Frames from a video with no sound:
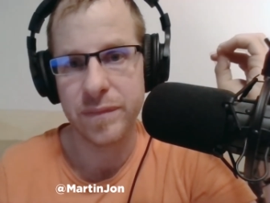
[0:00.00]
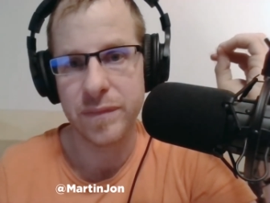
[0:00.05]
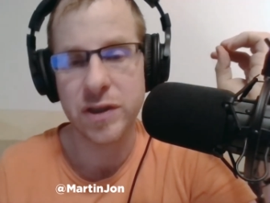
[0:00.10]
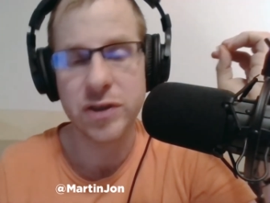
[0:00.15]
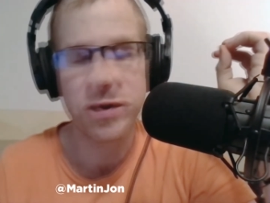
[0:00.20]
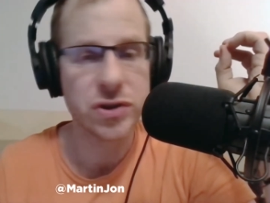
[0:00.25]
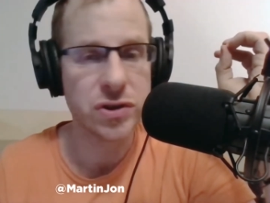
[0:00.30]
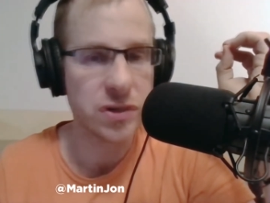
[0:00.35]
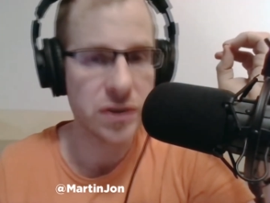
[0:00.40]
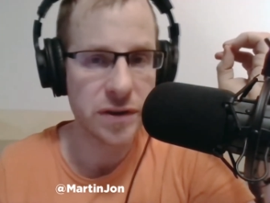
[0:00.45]
He
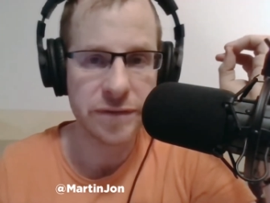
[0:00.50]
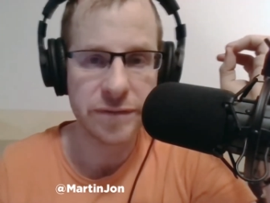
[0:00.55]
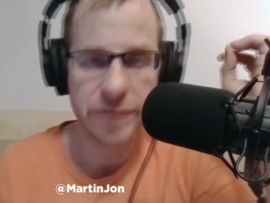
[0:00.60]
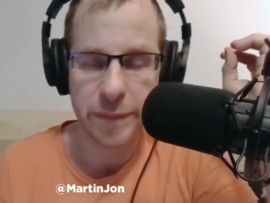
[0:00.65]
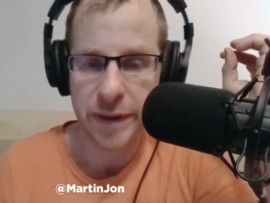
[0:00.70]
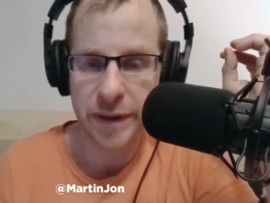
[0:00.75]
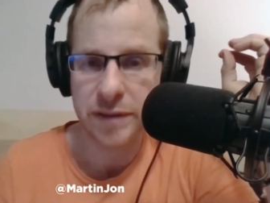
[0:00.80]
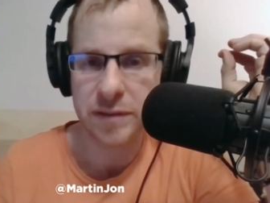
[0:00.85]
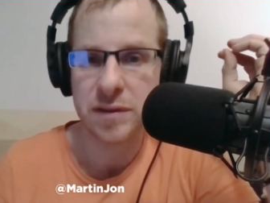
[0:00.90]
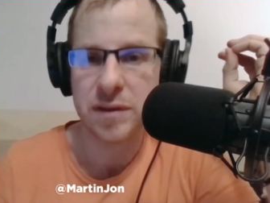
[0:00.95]
should have
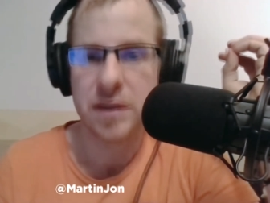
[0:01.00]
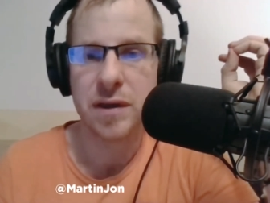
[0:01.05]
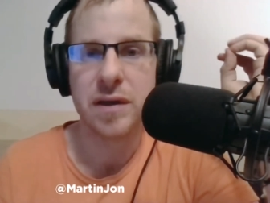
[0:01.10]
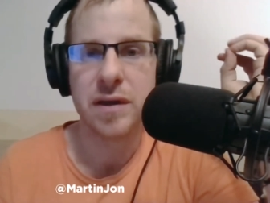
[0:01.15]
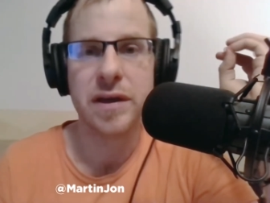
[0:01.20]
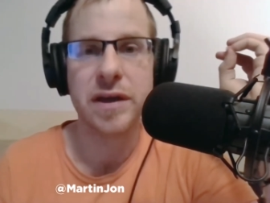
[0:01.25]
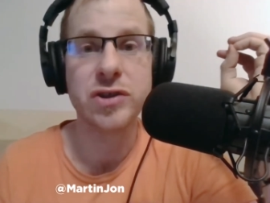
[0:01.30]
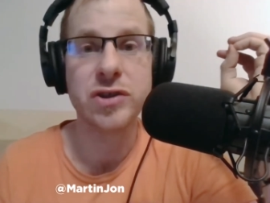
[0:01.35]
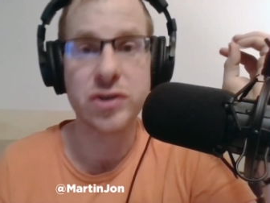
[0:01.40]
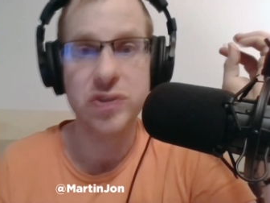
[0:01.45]
been
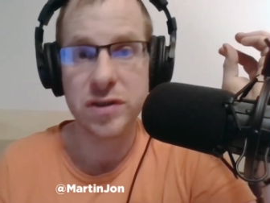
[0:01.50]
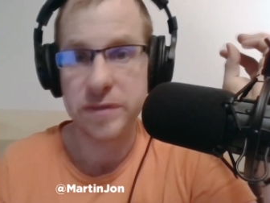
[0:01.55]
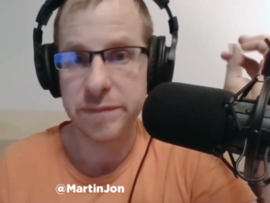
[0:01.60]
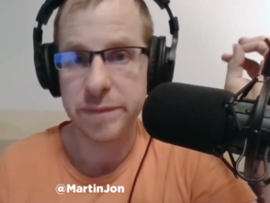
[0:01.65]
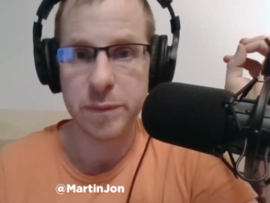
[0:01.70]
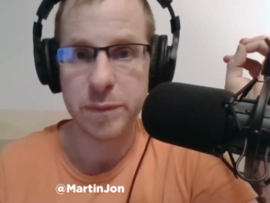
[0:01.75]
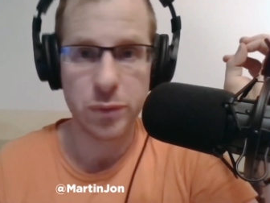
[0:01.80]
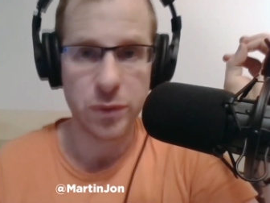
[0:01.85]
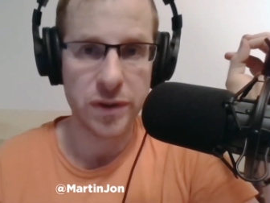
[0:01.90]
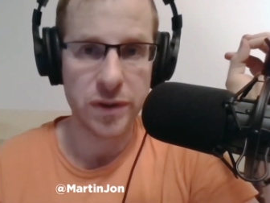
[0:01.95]

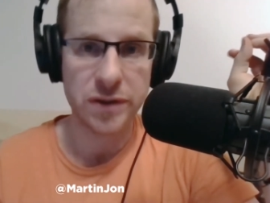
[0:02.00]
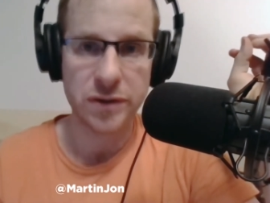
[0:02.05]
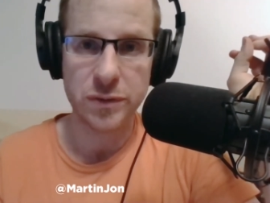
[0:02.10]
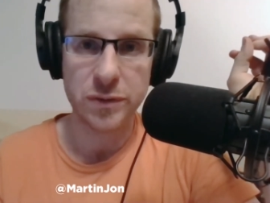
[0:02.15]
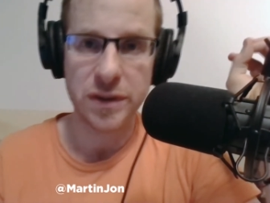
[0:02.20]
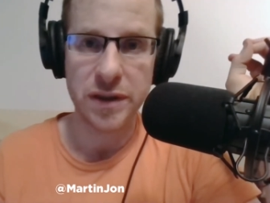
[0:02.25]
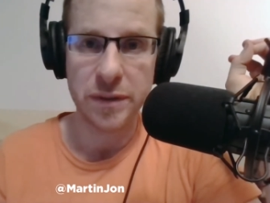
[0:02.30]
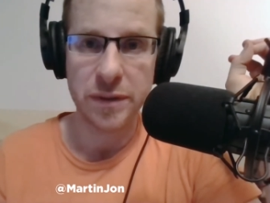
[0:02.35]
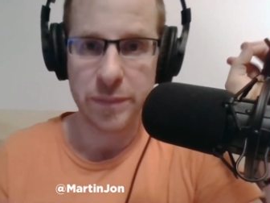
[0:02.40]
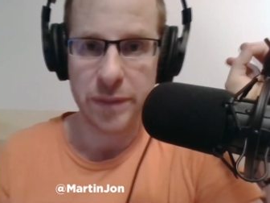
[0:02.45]
put into
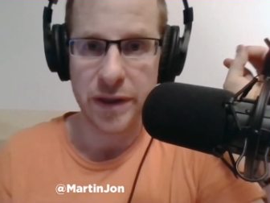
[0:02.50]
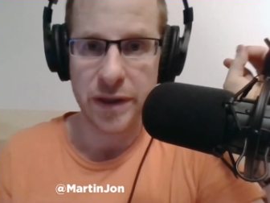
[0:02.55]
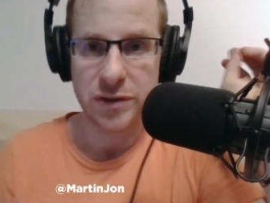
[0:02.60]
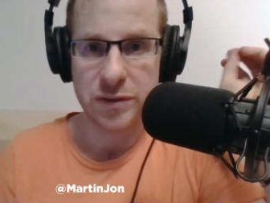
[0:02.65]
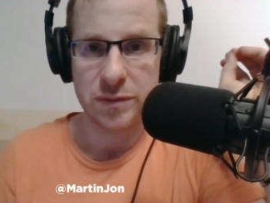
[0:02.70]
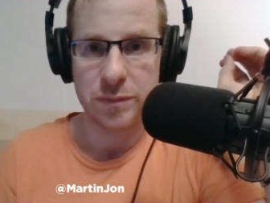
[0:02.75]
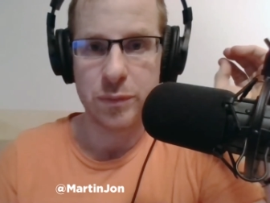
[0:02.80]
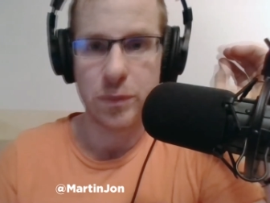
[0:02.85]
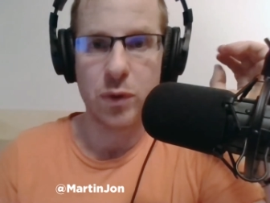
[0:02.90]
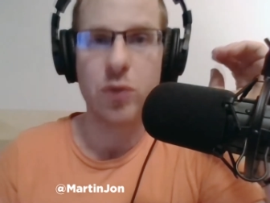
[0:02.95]
an
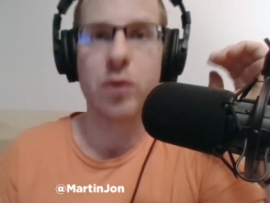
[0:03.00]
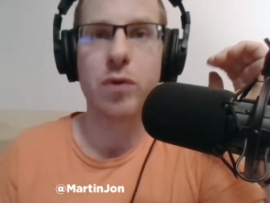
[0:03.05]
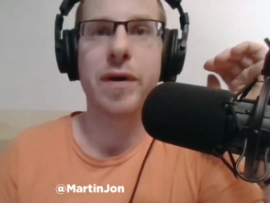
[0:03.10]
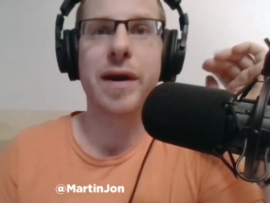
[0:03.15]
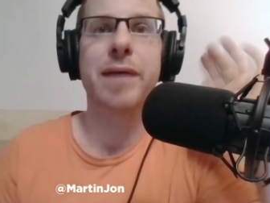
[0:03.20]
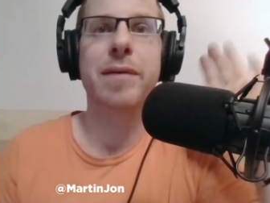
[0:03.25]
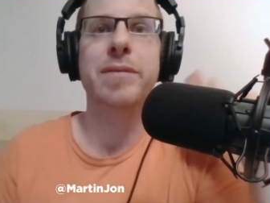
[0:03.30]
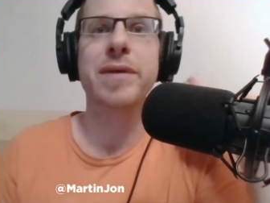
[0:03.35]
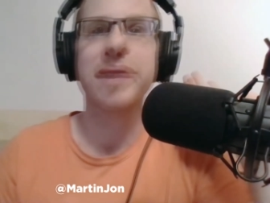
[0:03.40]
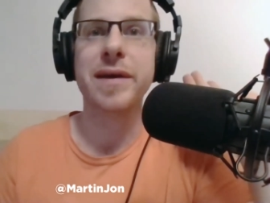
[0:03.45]
inpatient
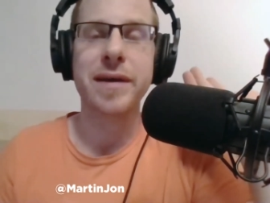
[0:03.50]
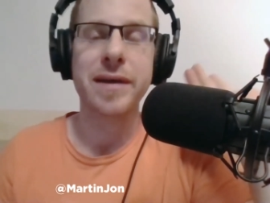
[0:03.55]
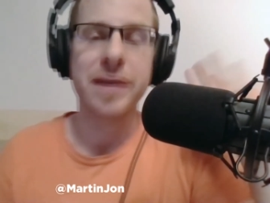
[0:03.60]
program.